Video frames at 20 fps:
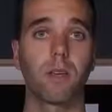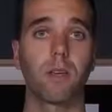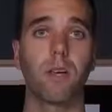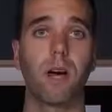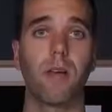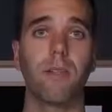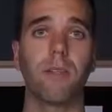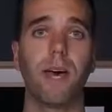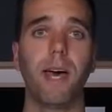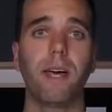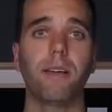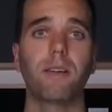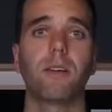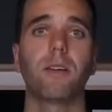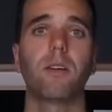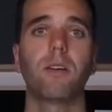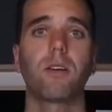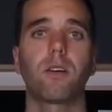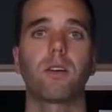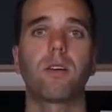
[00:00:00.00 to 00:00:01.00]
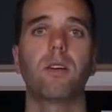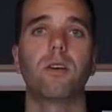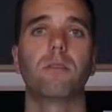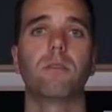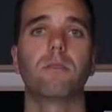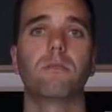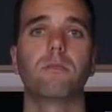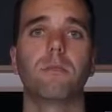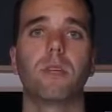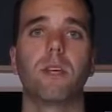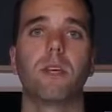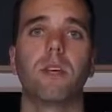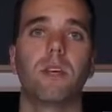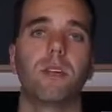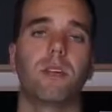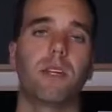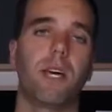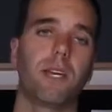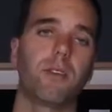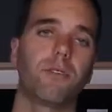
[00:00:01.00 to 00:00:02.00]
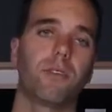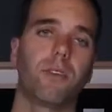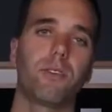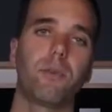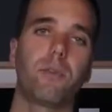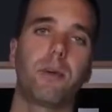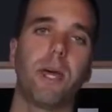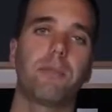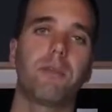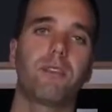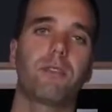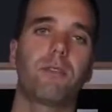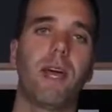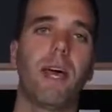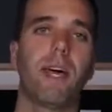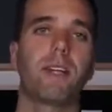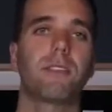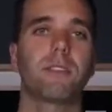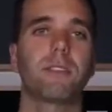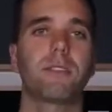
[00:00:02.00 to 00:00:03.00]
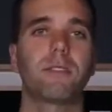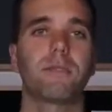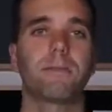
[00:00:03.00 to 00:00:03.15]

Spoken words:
Got that? Cool. Now you've learned the baby scratch.